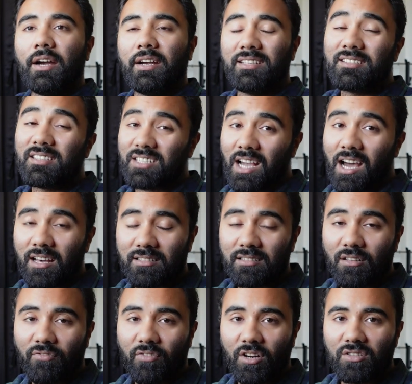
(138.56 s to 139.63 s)
discharge
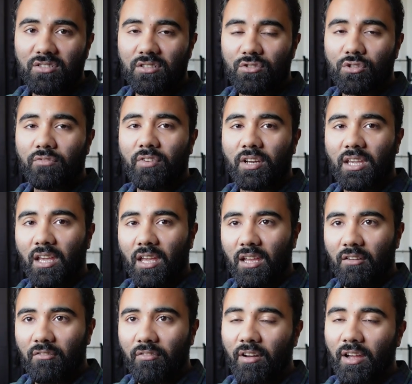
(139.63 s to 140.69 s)
the functions of a
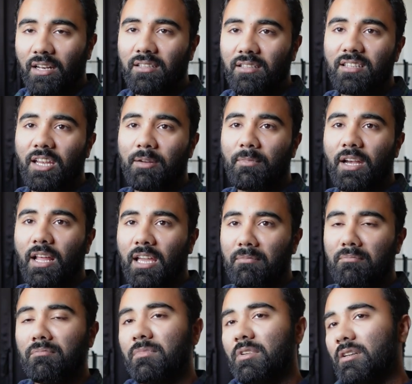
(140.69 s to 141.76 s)
king at the same
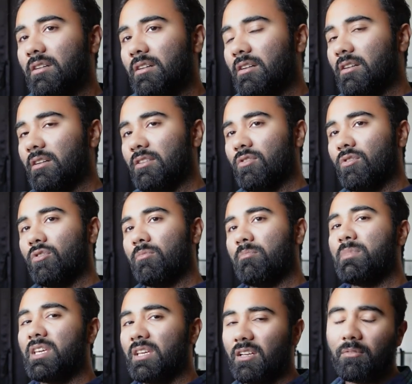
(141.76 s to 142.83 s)
time,
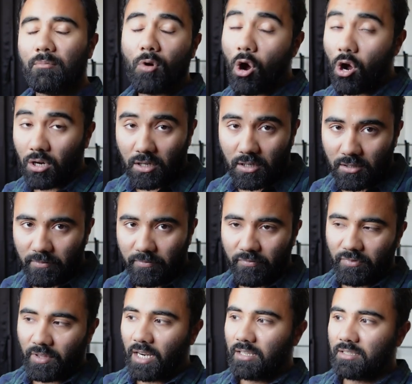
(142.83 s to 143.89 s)
being a monk?
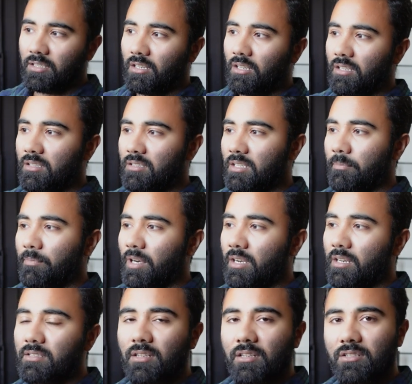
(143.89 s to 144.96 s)
That is a
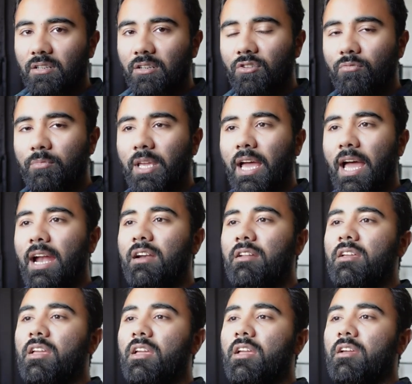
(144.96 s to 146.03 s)
separate discussion to be had,
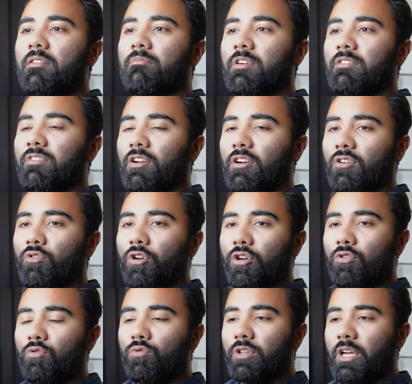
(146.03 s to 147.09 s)
but we are not going
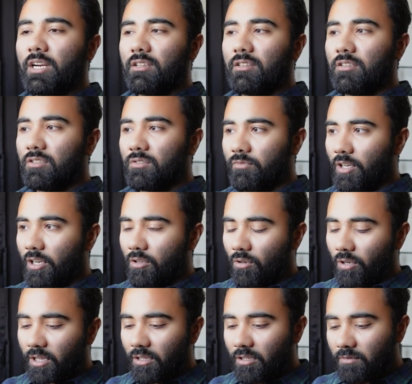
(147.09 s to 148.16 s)
to do that in this
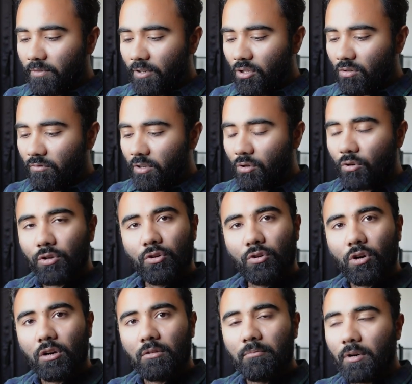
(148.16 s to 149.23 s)
video. In this video, we are going to
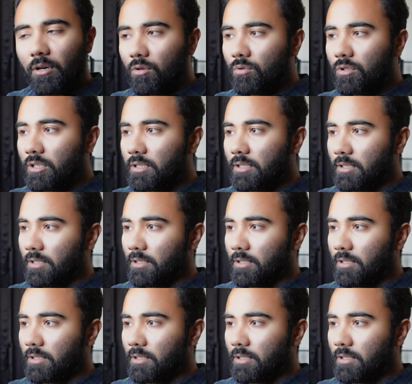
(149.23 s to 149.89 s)
talk about